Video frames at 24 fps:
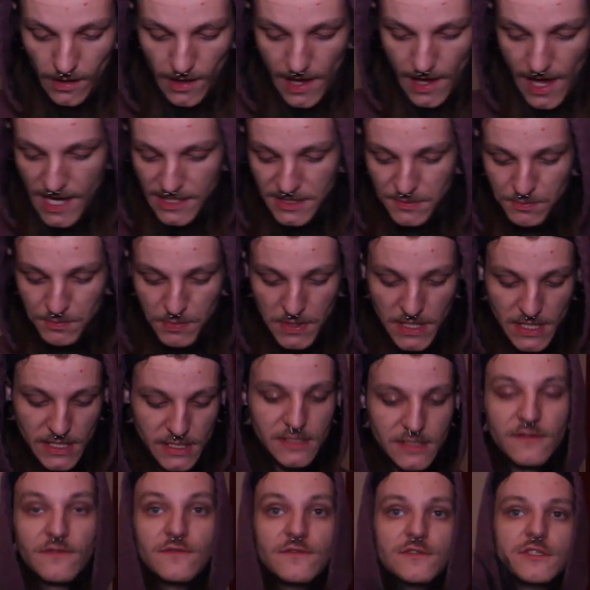last
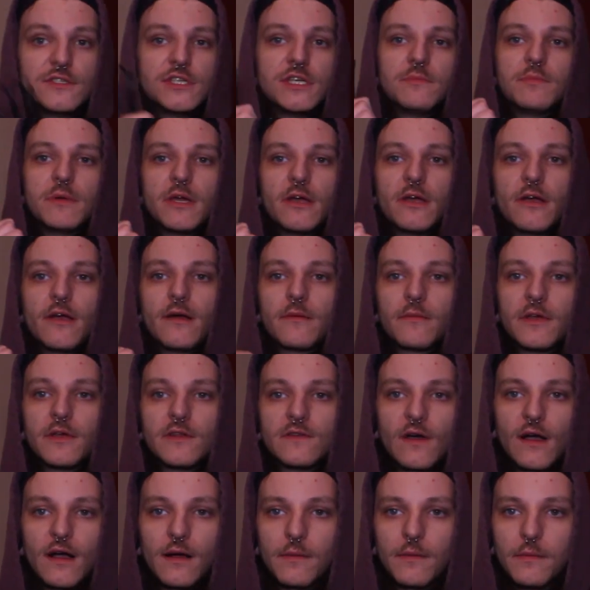piece of cheap gear I'm going to
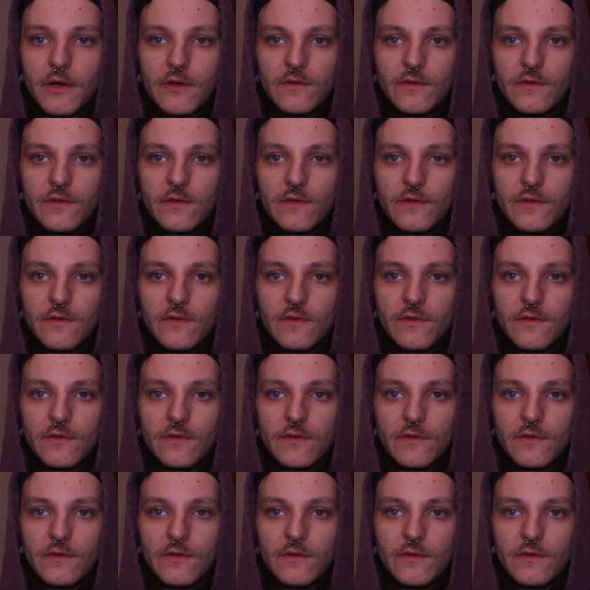talk